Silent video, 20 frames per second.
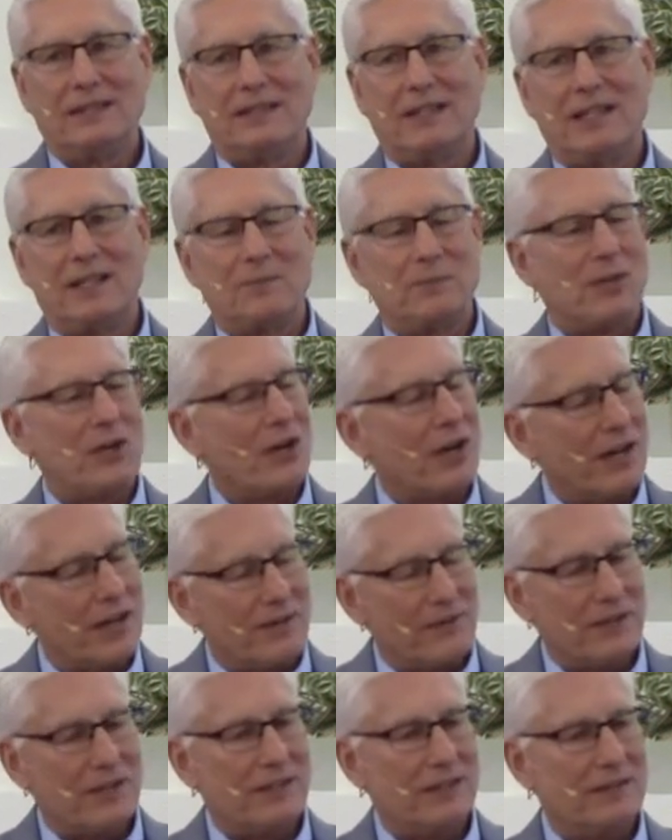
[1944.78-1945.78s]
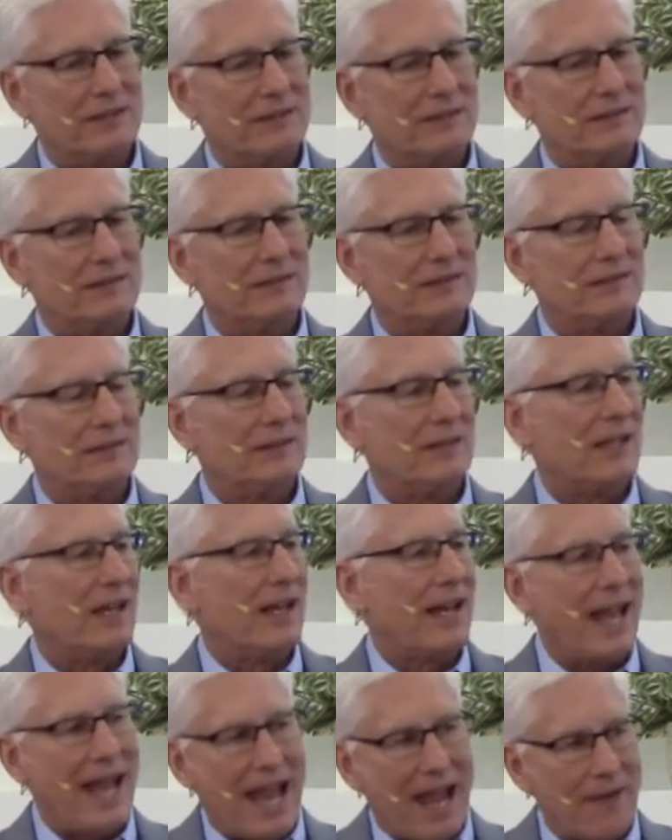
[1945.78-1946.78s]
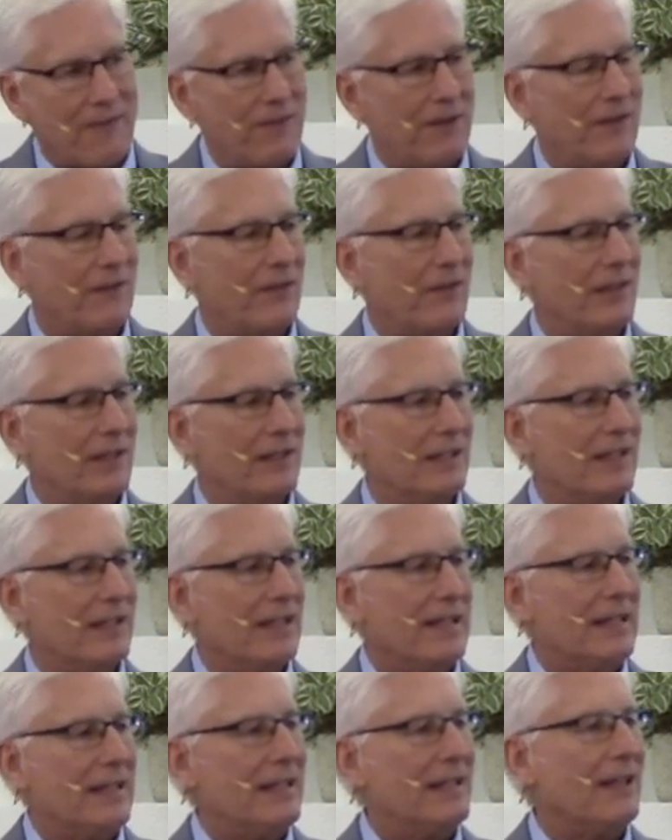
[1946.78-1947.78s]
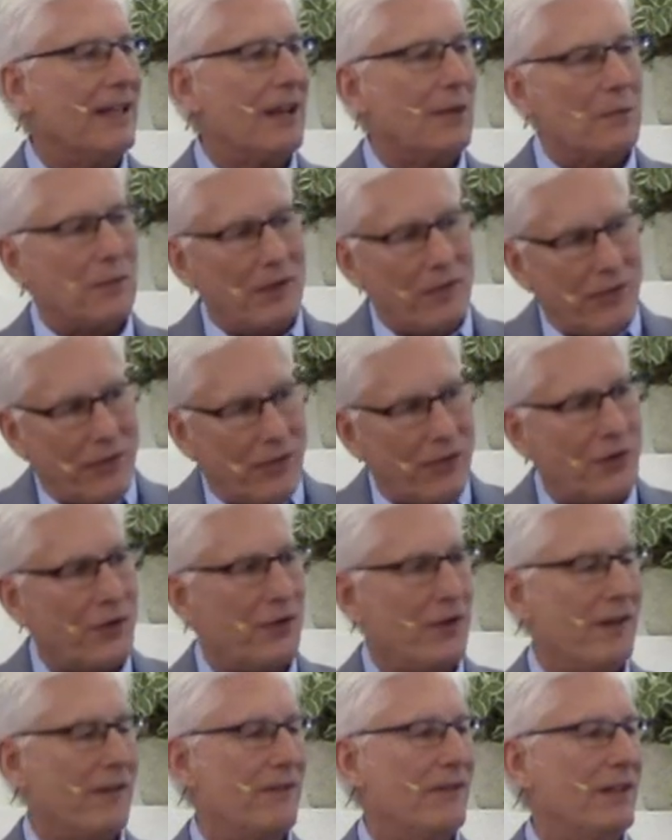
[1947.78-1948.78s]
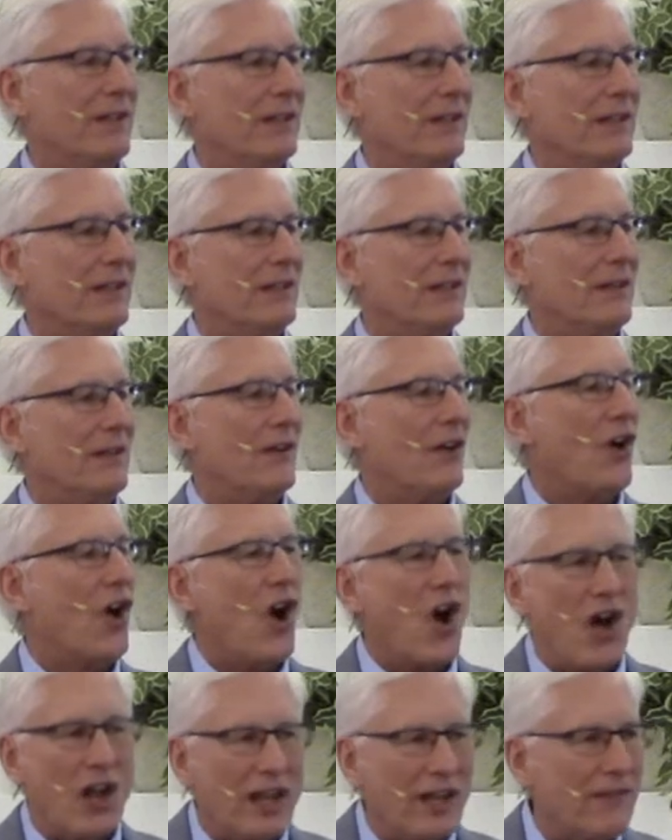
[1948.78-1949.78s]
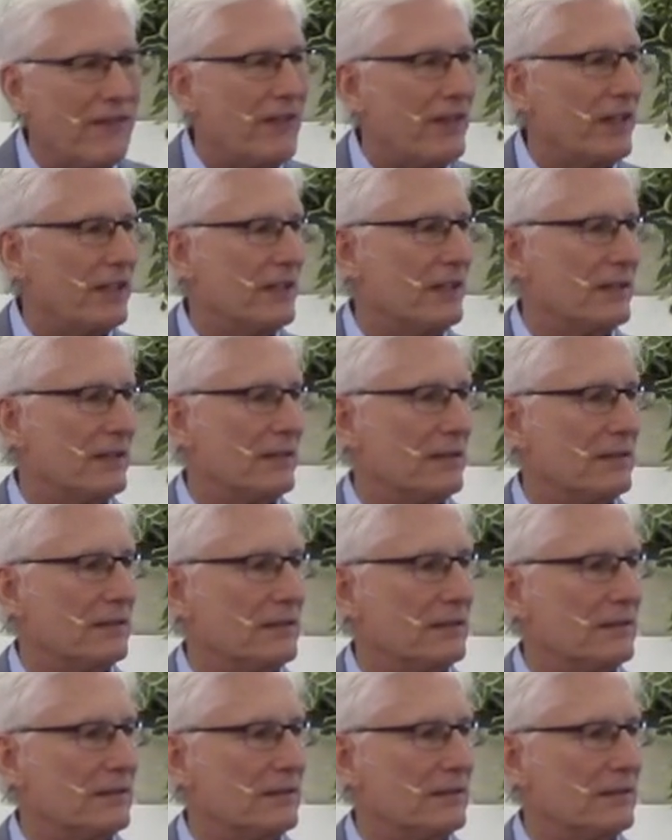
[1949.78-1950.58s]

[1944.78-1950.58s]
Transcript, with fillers: Not part of it, not half of it, not one third of it, all of it.